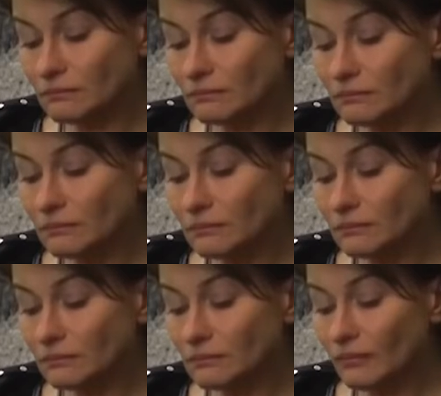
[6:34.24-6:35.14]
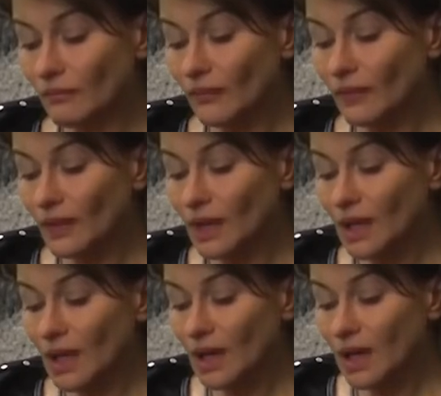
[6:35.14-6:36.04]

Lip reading: [no speech]